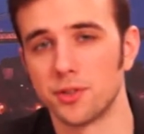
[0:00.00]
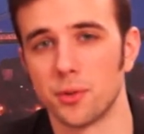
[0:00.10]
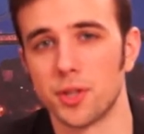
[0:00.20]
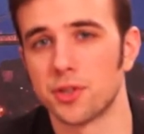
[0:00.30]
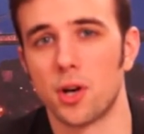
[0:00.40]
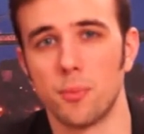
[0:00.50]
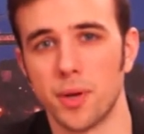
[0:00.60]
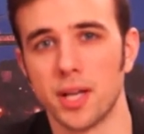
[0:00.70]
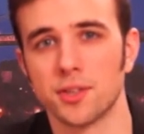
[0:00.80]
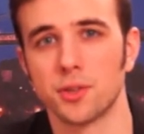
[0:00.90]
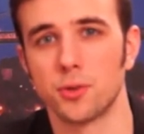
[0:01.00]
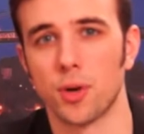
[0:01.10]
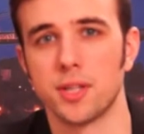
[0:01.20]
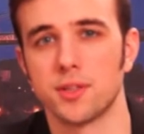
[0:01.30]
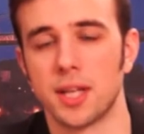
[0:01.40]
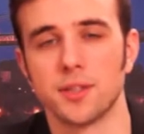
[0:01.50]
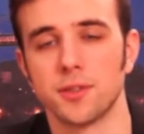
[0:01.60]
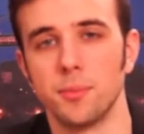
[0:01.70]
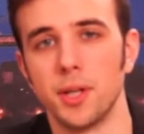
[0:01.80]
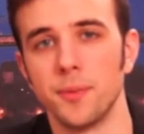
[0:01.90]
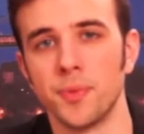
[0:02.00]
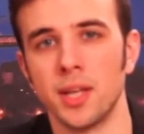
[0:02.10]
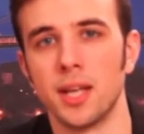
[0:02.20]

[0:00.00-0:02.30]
And so this all makes great sense to me.